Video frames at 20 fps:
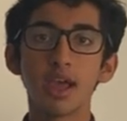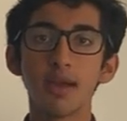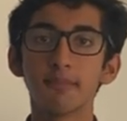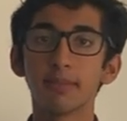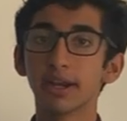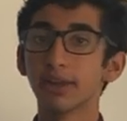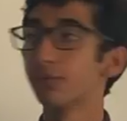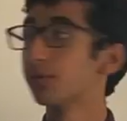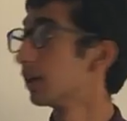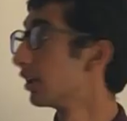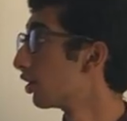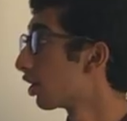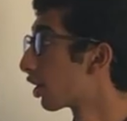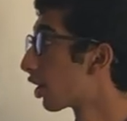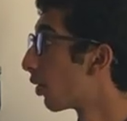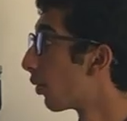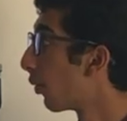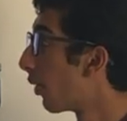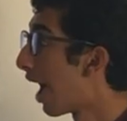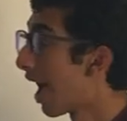But if we
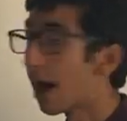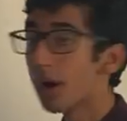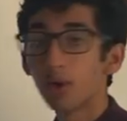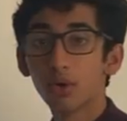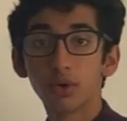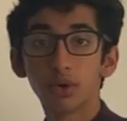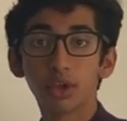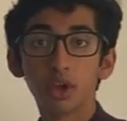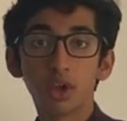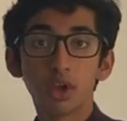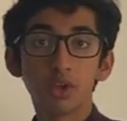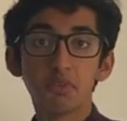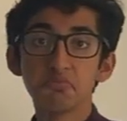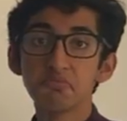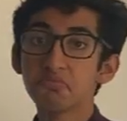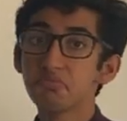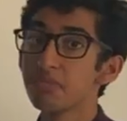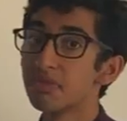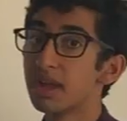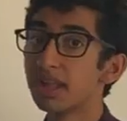look around
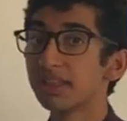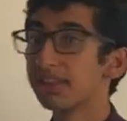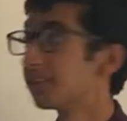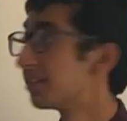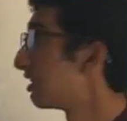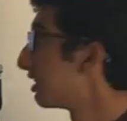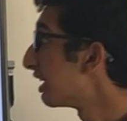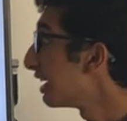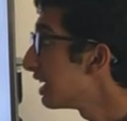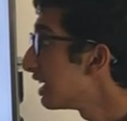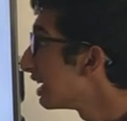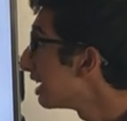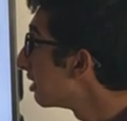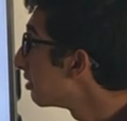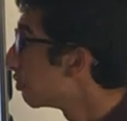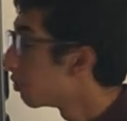and